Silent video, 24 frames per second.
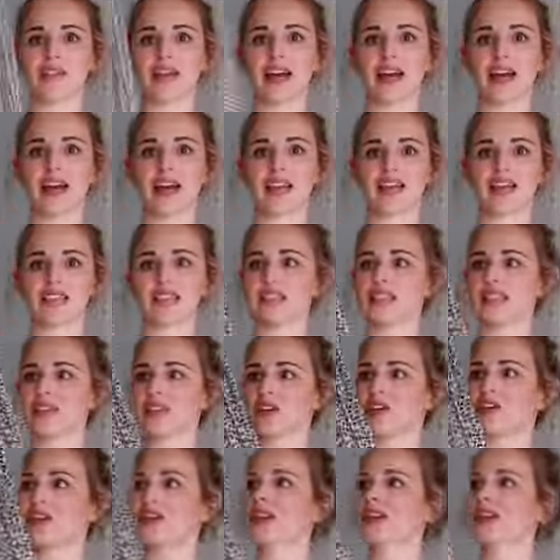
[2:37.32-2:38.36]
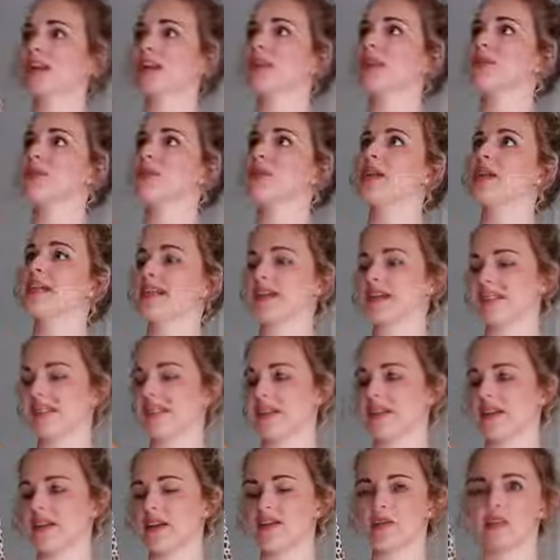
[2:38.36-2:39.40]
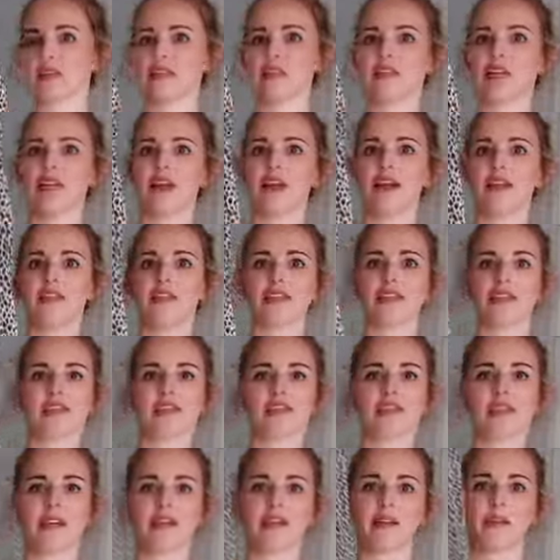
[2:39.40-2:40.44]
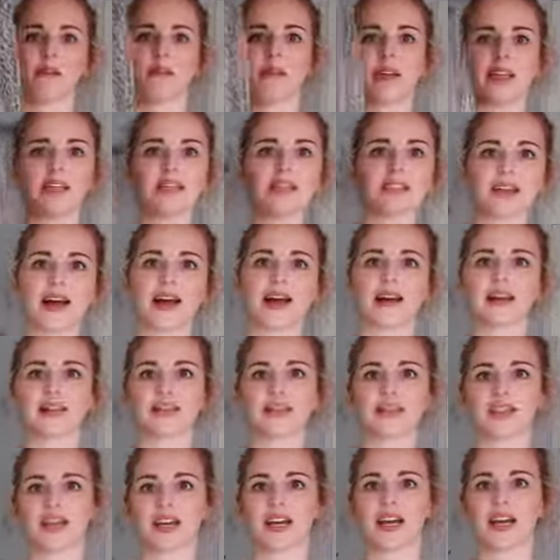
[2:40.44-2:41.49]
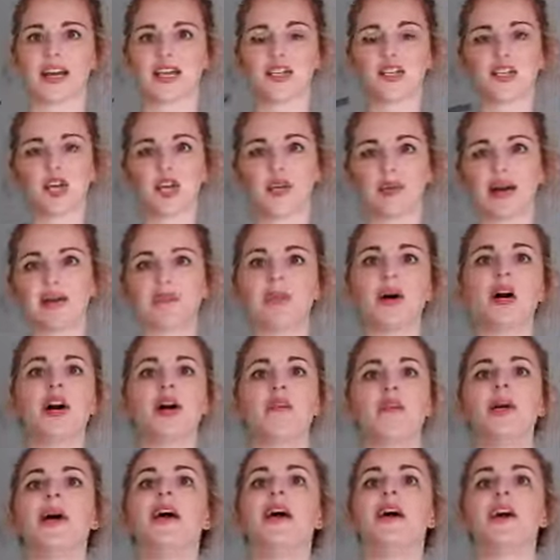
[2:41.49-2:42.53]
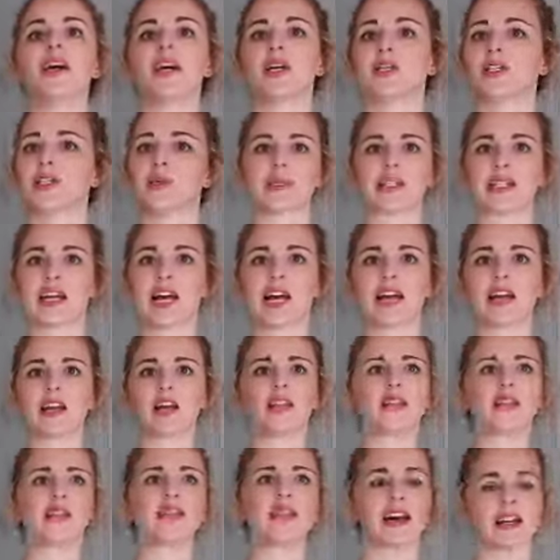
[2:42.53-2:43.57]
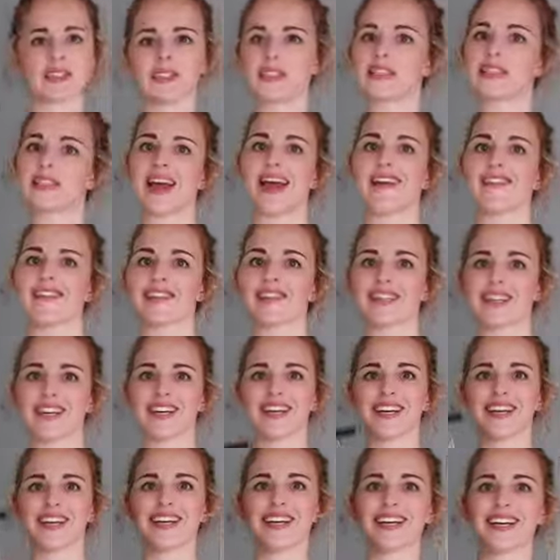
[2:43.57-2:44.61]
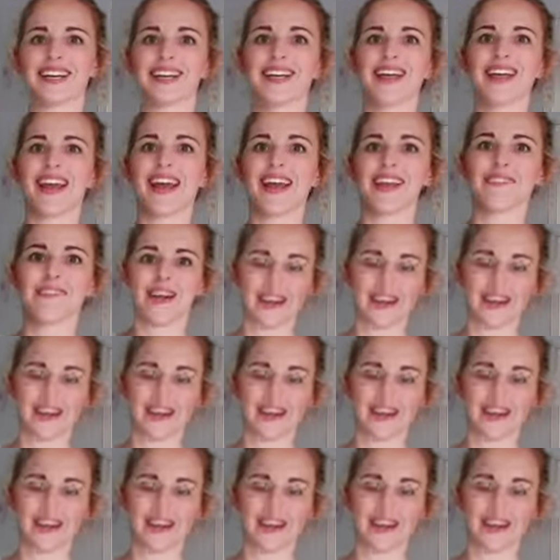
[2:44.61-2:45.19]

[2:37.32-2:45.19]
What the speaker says: and it's got like pleats in it, which this is a very me style skirt. I showed my mum and she was like, that's a Sarah skirt. In